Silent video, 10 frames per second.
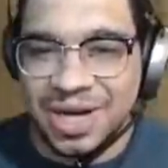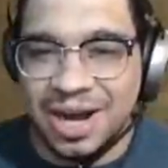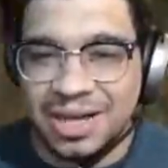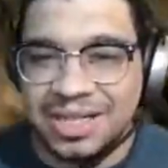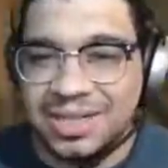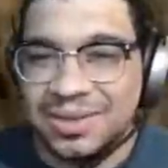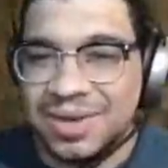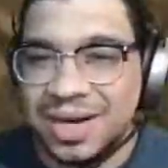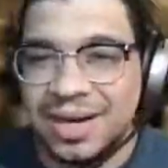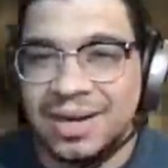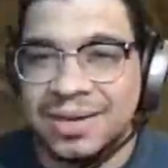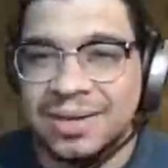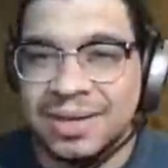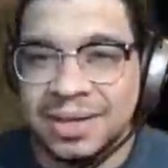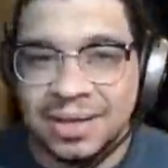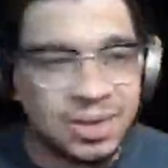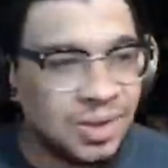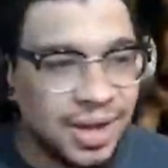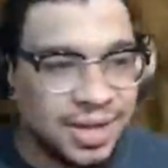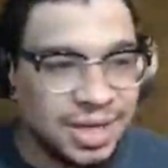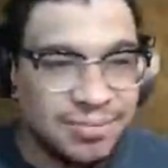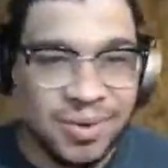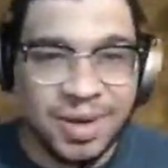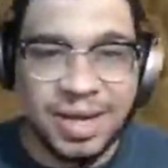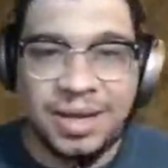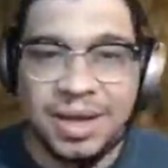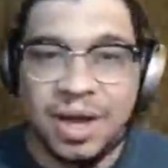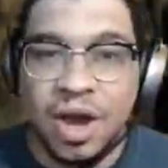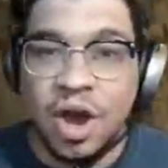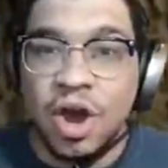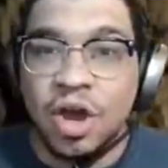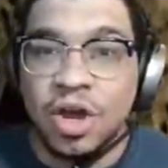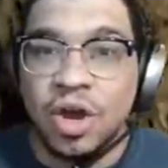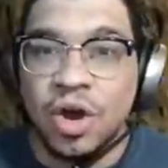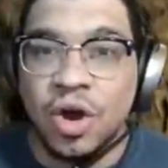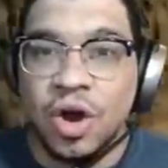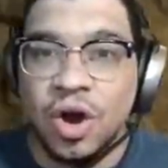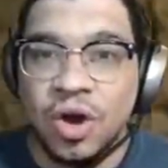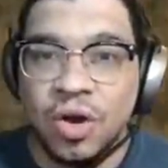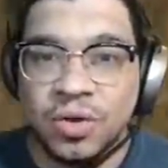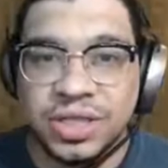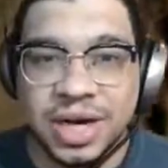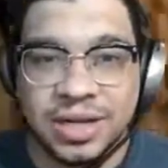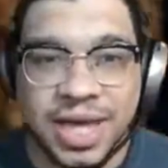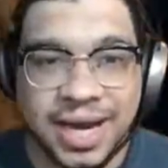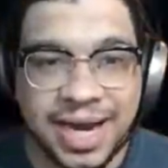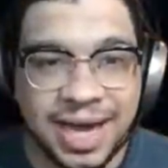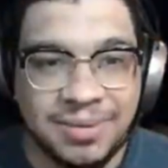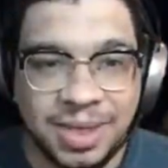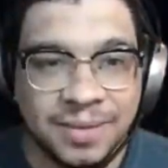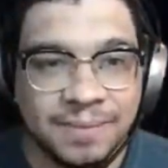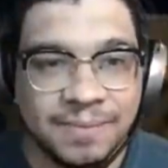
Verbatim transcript: talk to uh, little Onion Boy. Oh, scared the heck out of me.